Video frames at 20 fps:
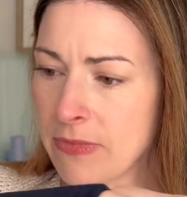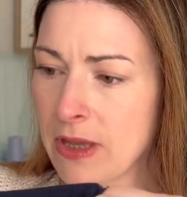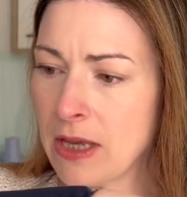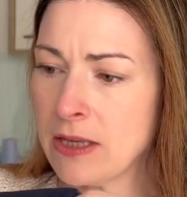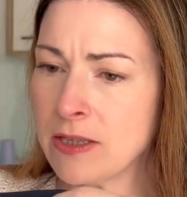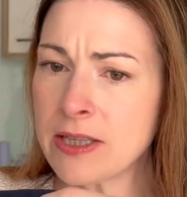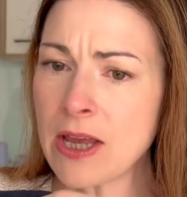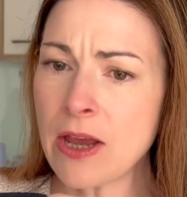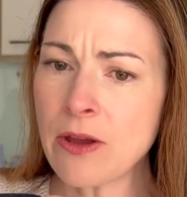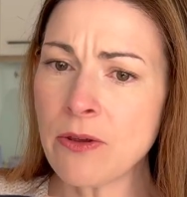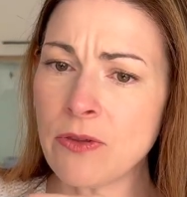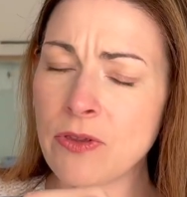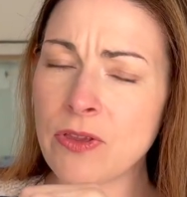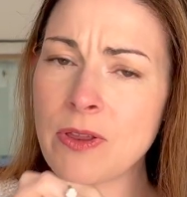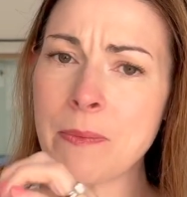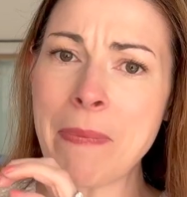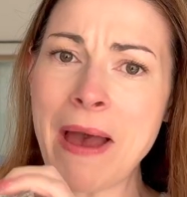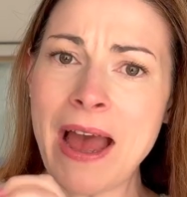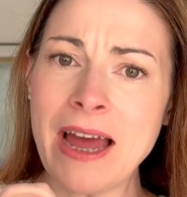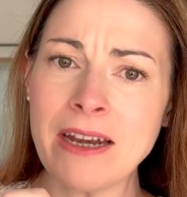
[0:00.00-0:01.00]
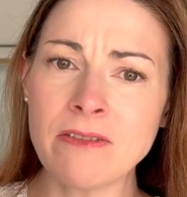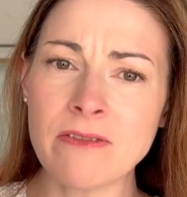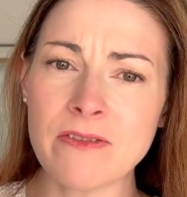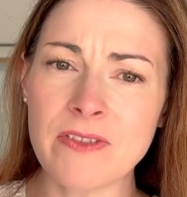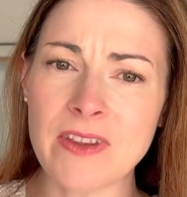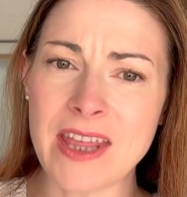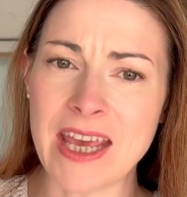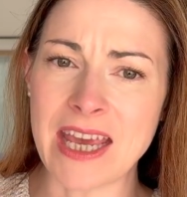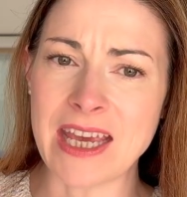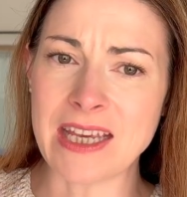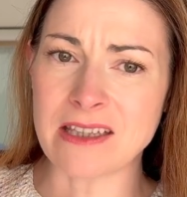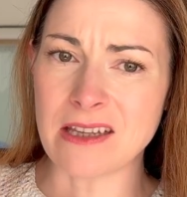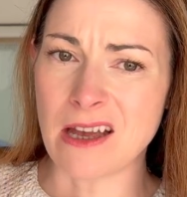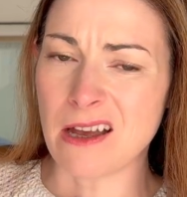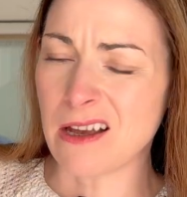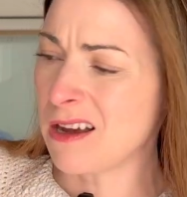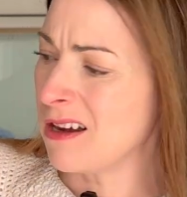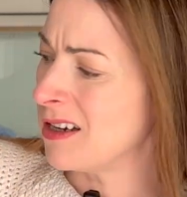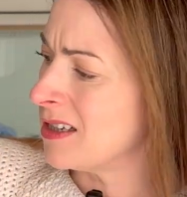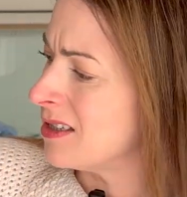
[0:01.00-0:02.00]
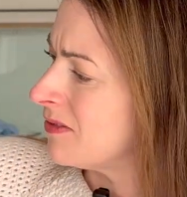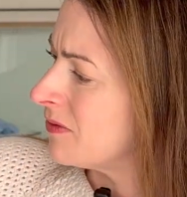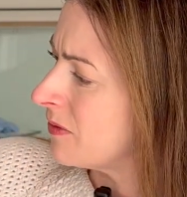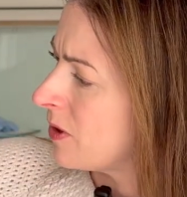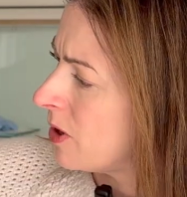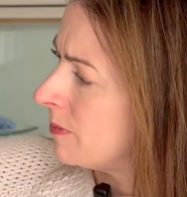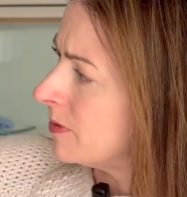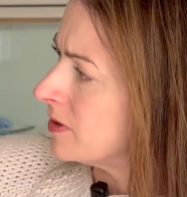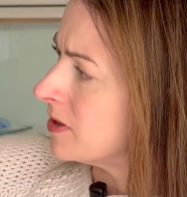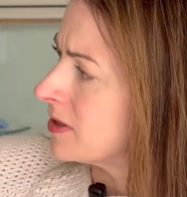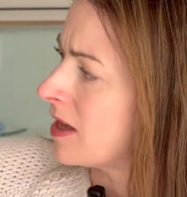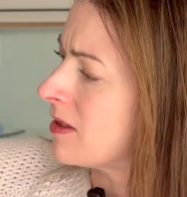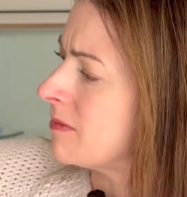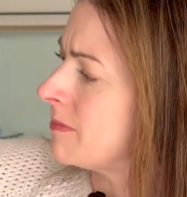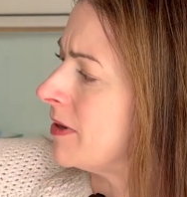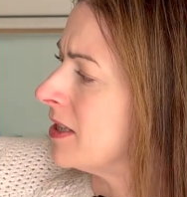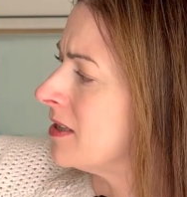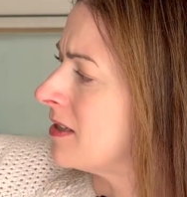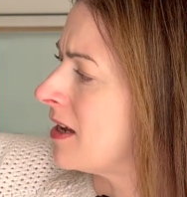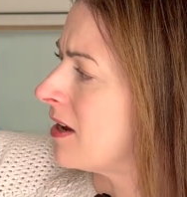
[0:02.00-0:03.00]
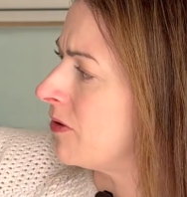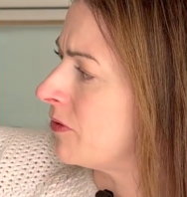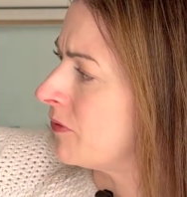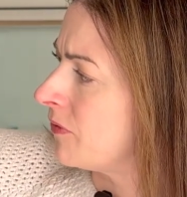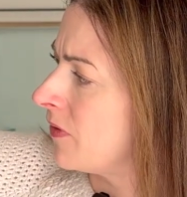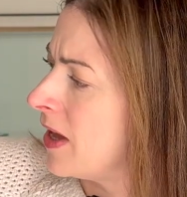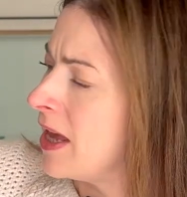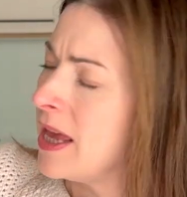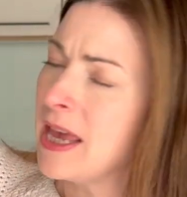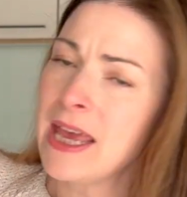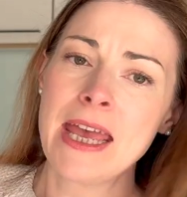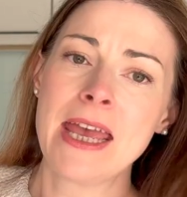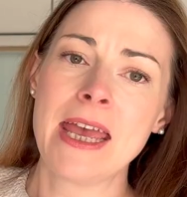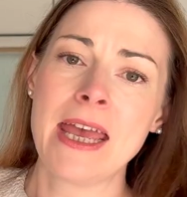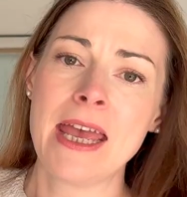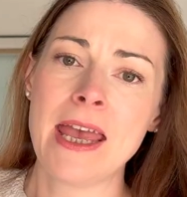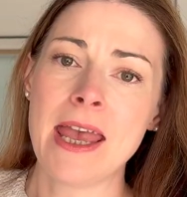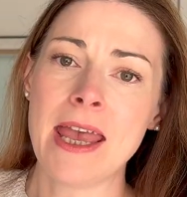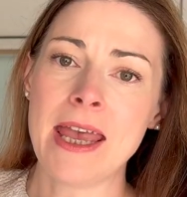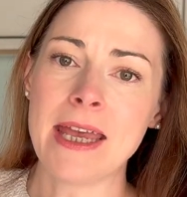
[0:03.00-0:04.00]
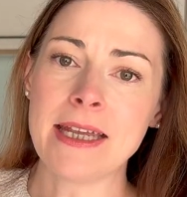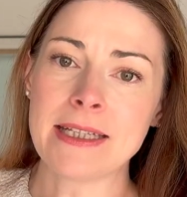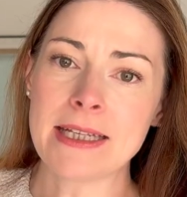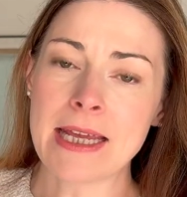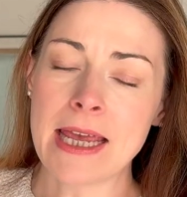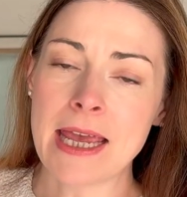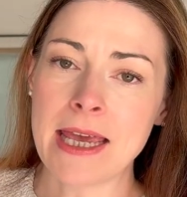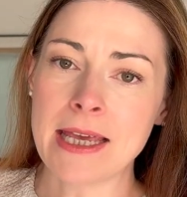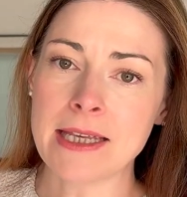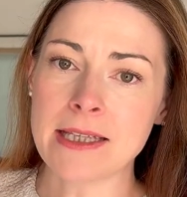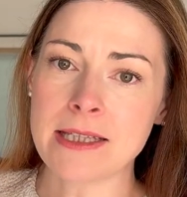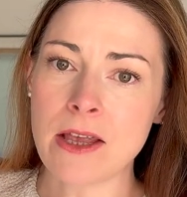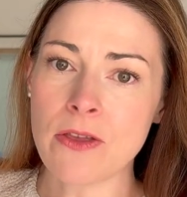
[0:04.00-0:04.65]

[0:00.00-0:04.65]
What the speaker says: So the pattern for these, I kind of cobbled together myself. It is